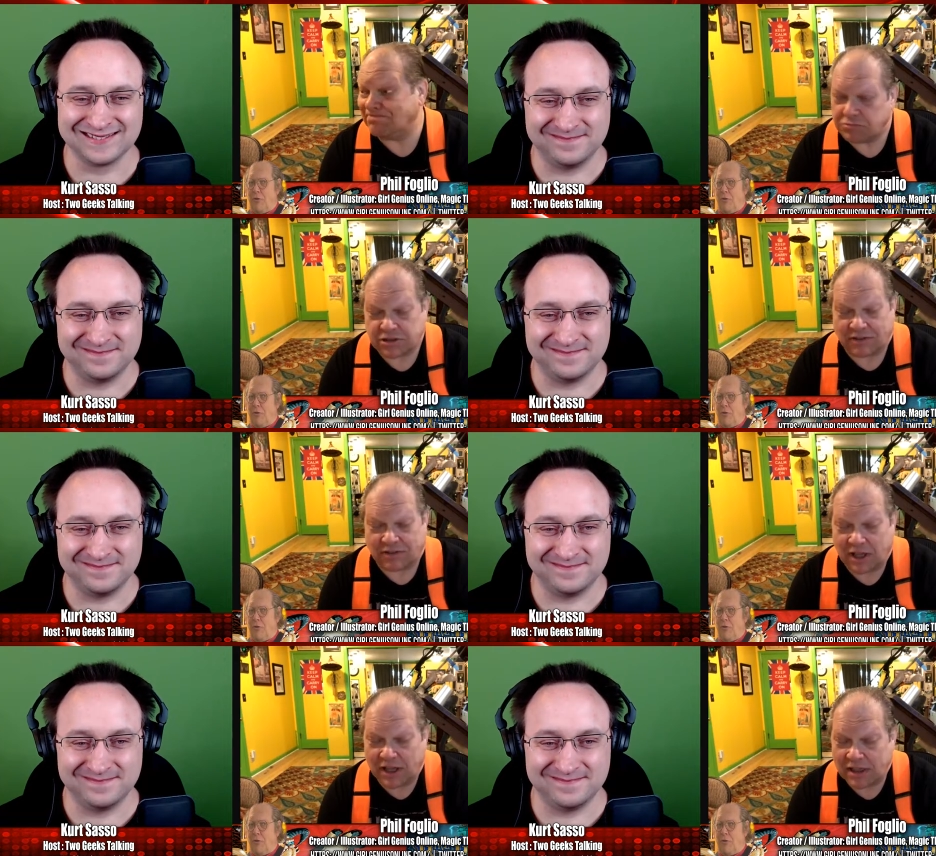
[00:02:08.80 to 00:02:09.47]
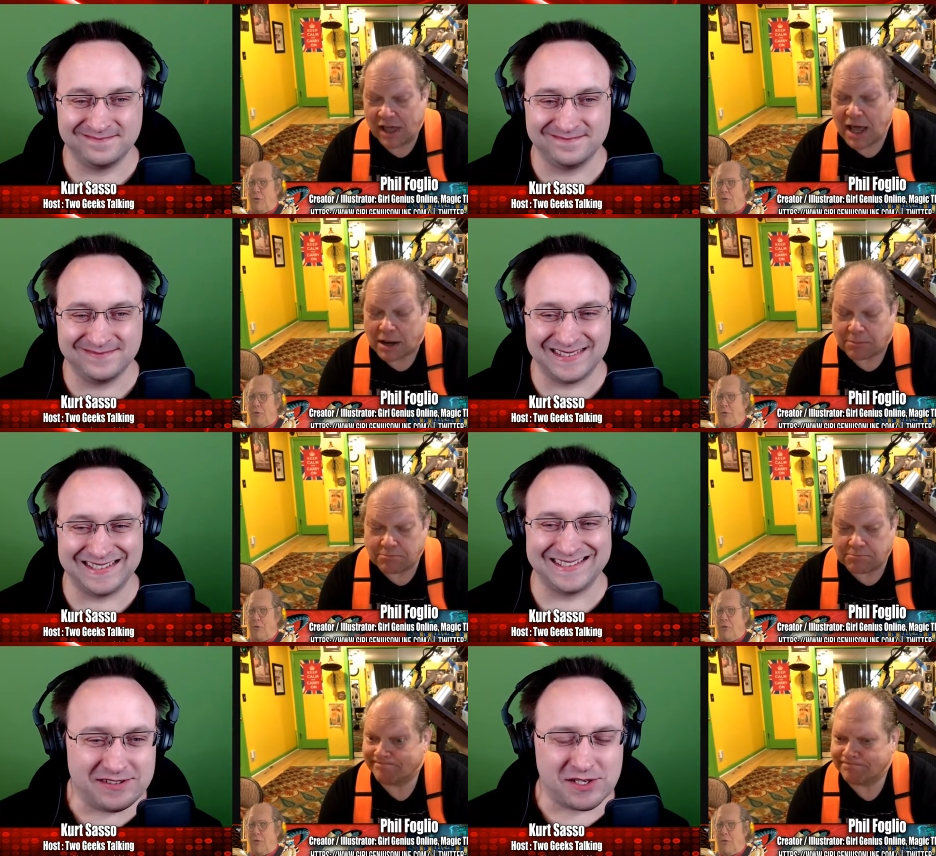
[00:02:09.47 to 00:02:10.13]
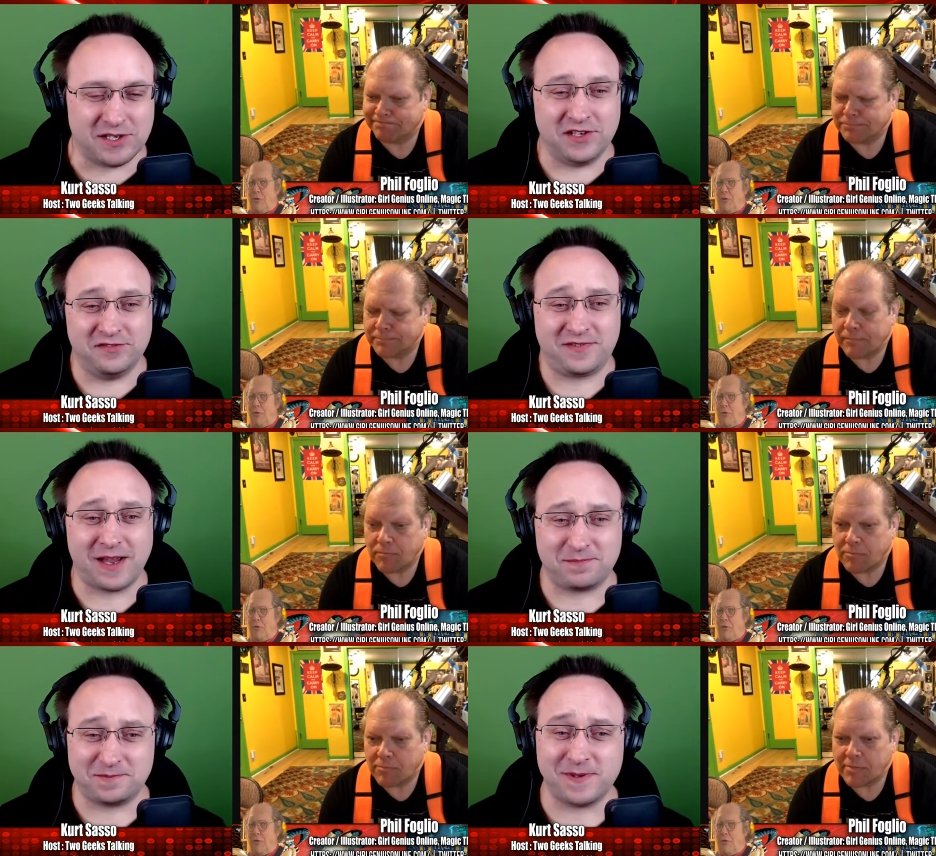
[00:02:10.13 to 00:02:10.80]
Speaker 1: stuff like that.
Speaker 2: So you've
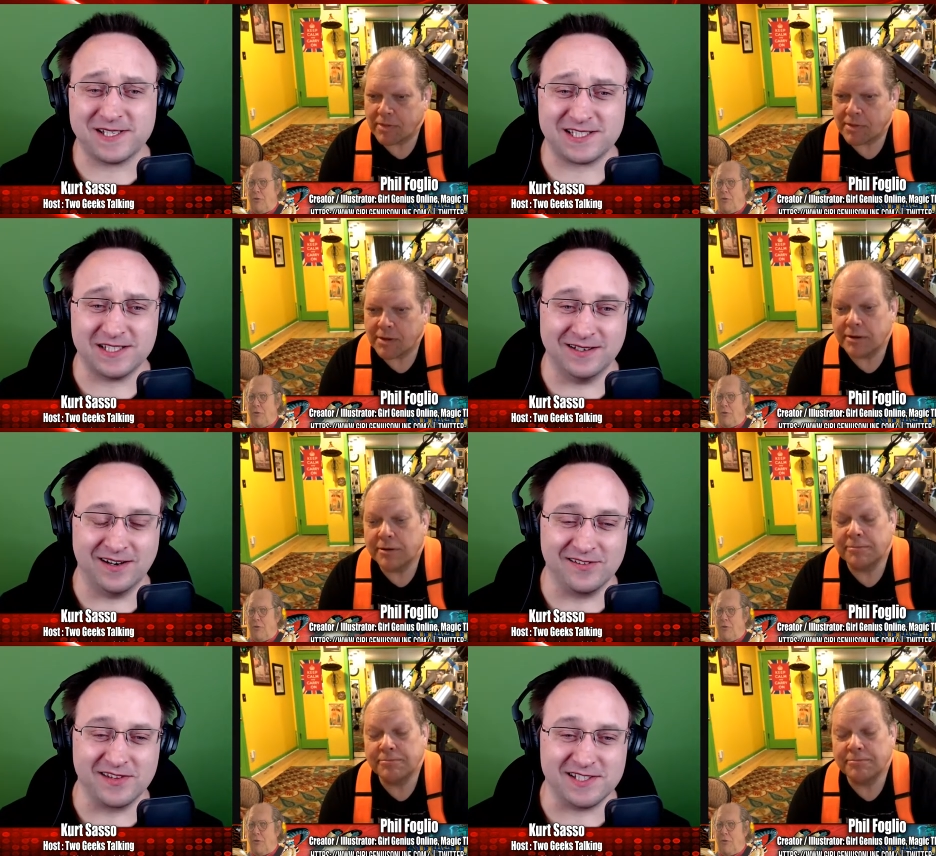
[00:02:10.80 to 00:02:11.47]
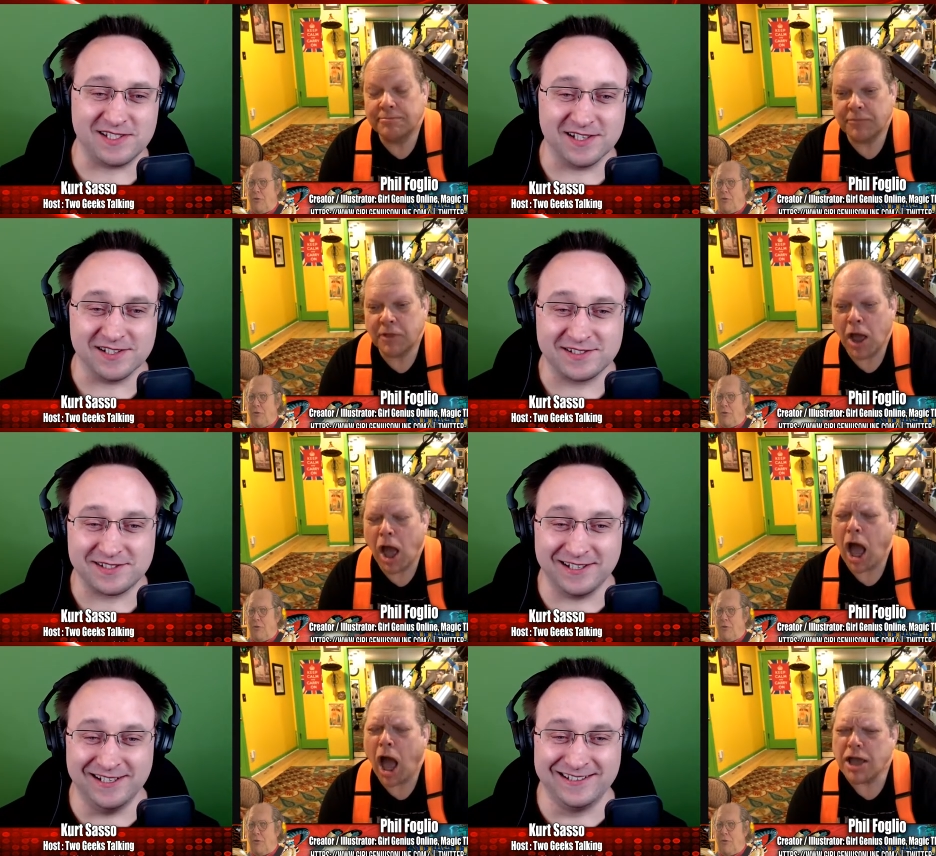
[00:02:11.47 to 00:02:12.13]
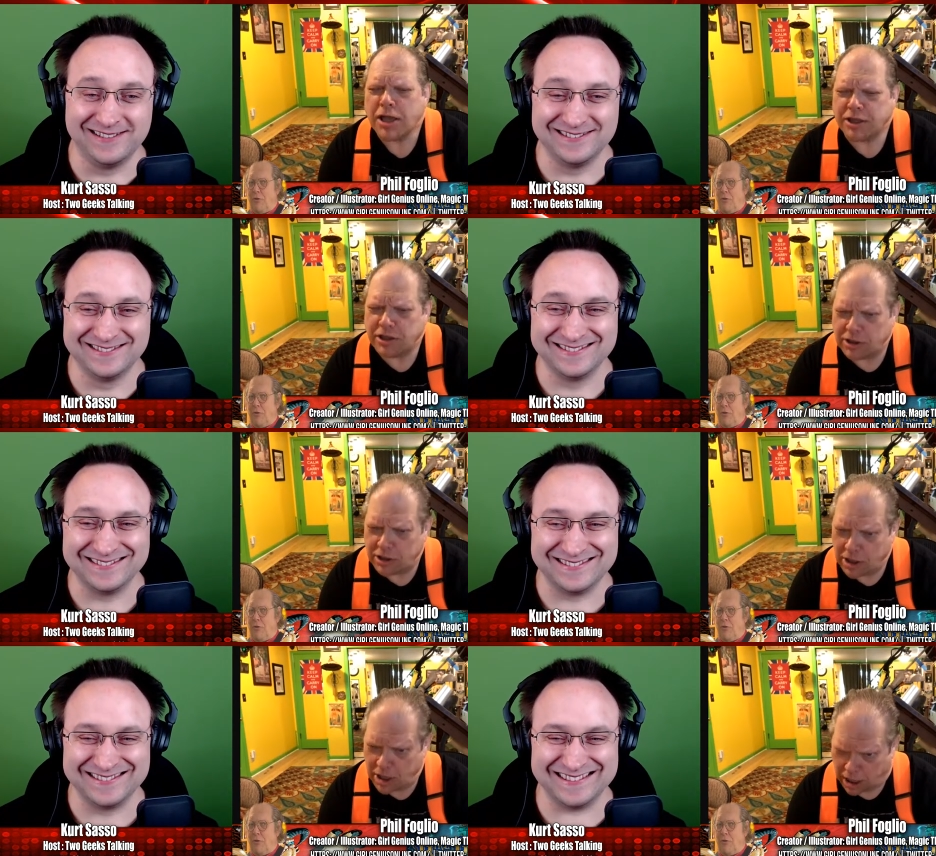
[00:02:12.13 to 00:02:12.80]
kept busy in all these years.
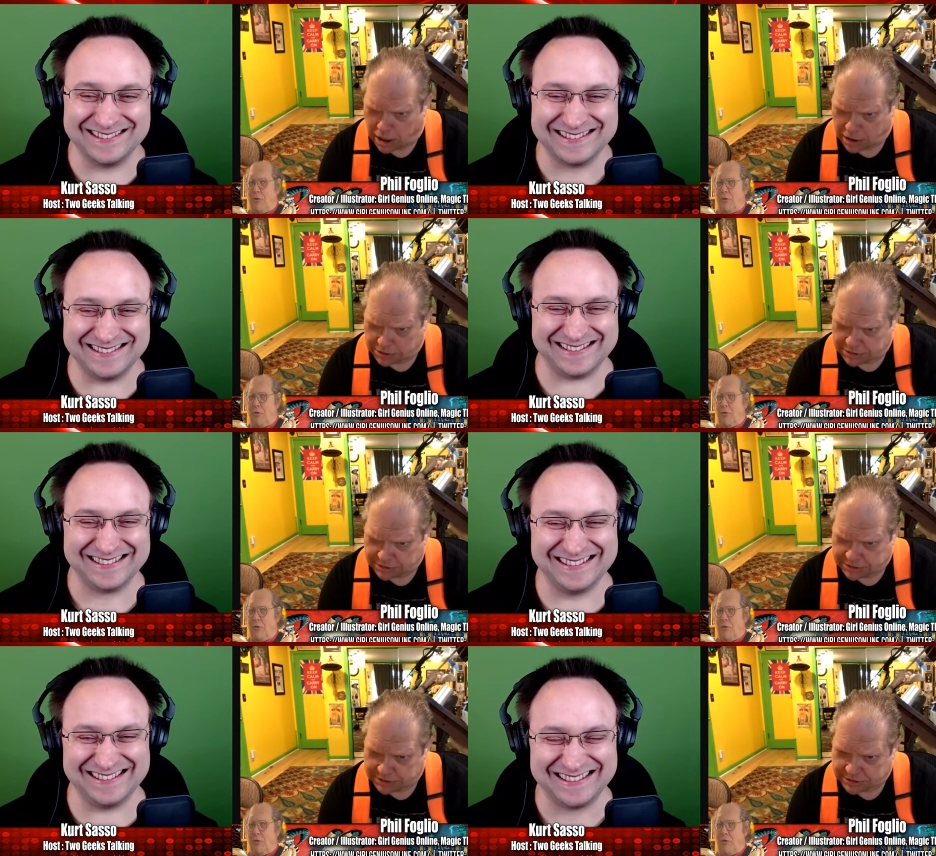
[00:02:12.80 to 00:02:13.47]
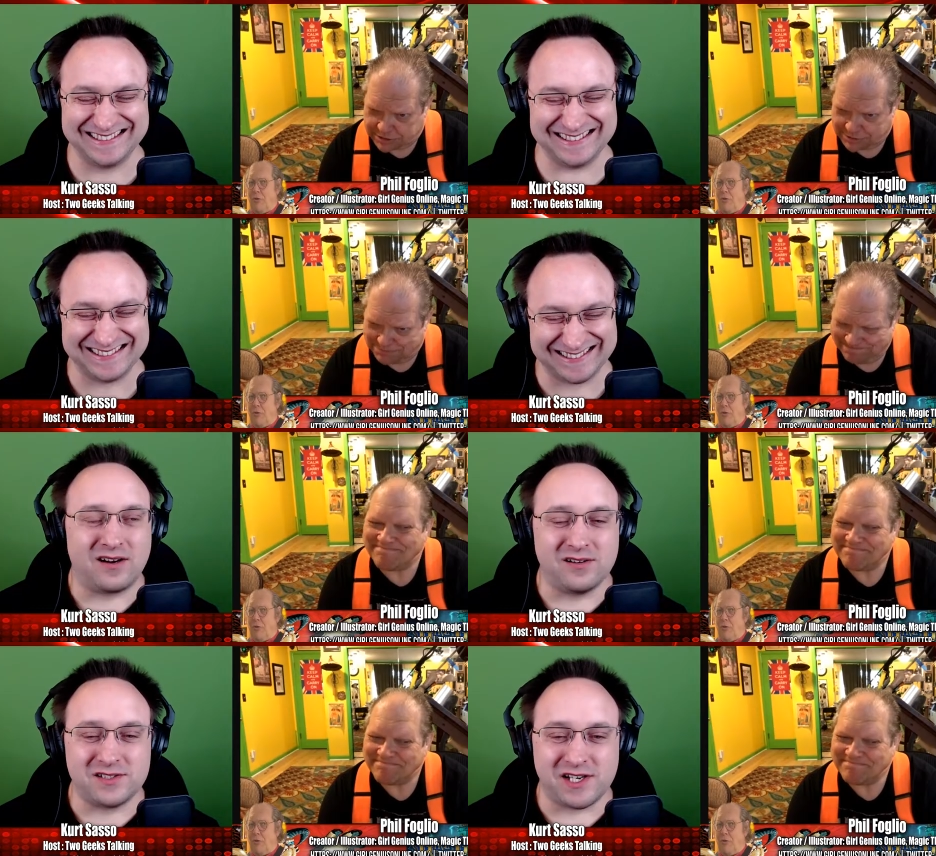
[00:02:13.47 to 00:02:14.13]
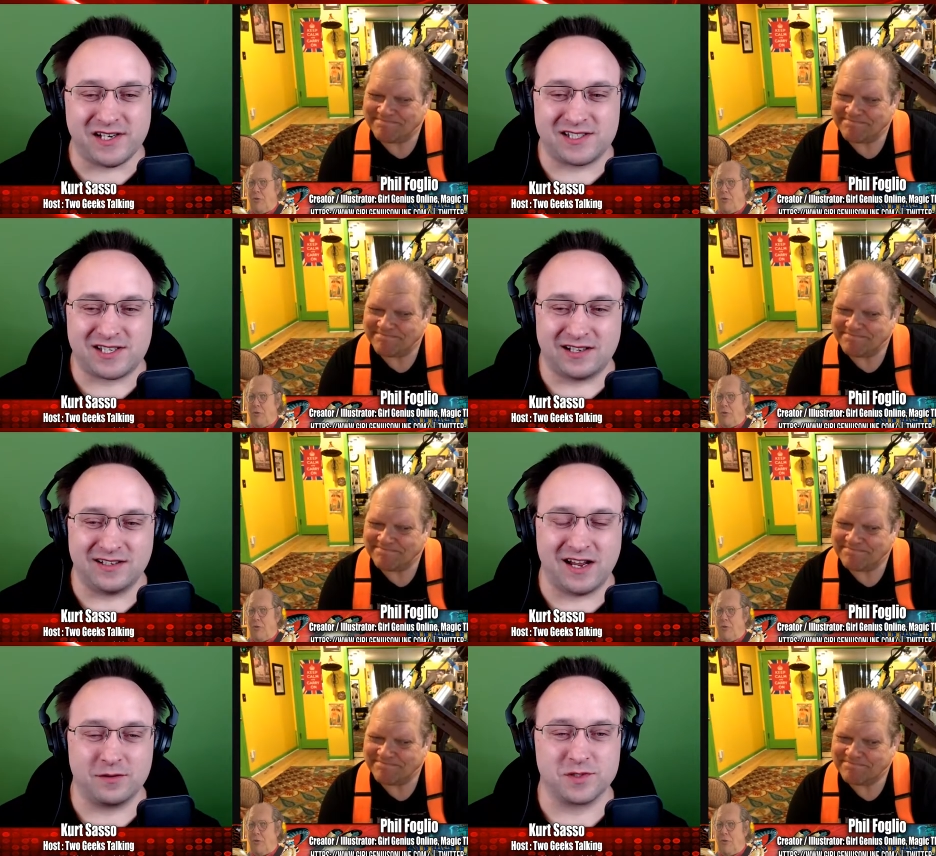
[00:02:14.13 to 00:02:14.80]
Yes. Girl Genius
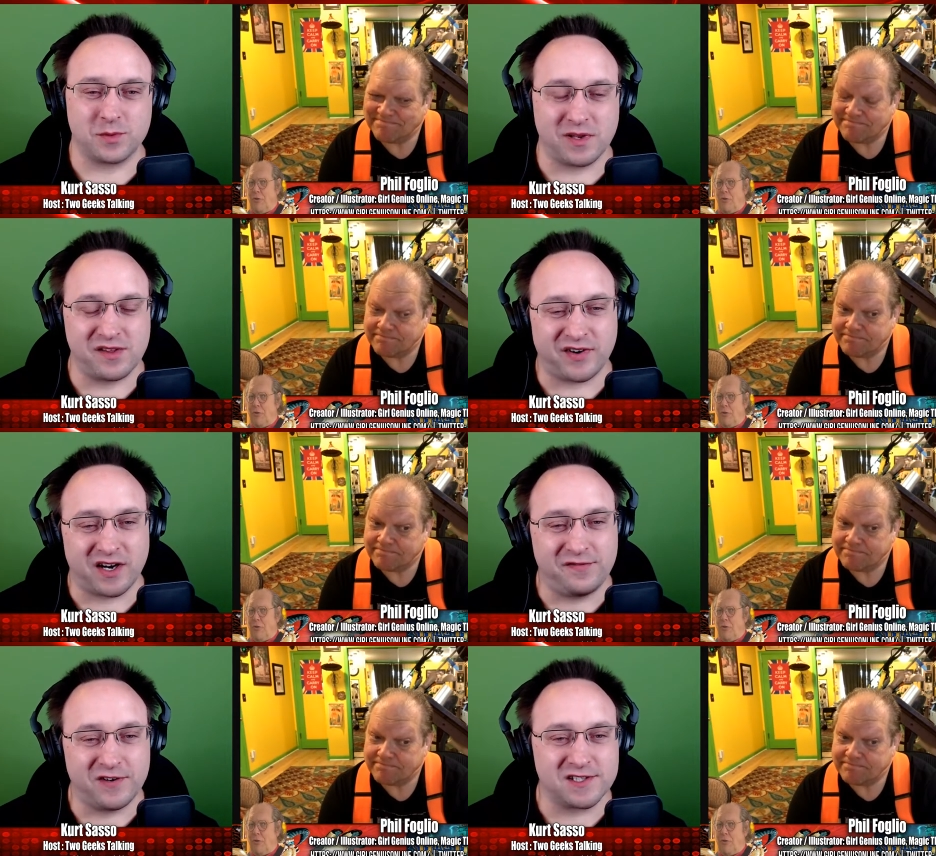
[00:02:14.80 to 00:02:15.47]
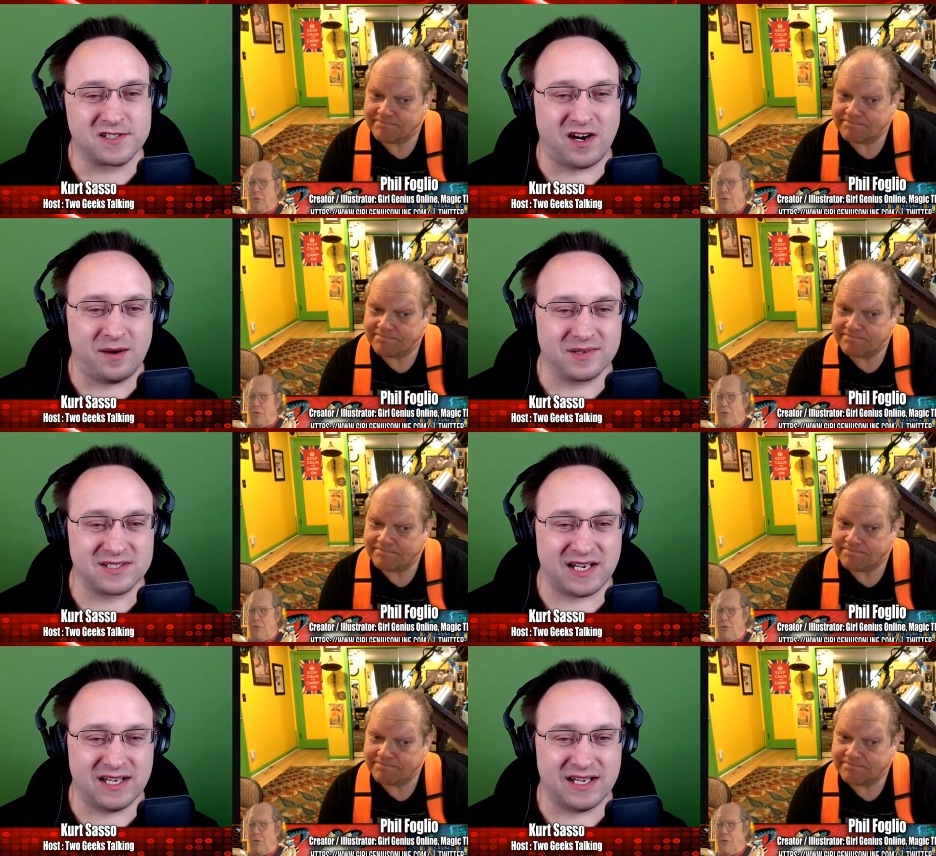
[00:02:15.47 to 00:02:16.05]
Online was one of the very first comics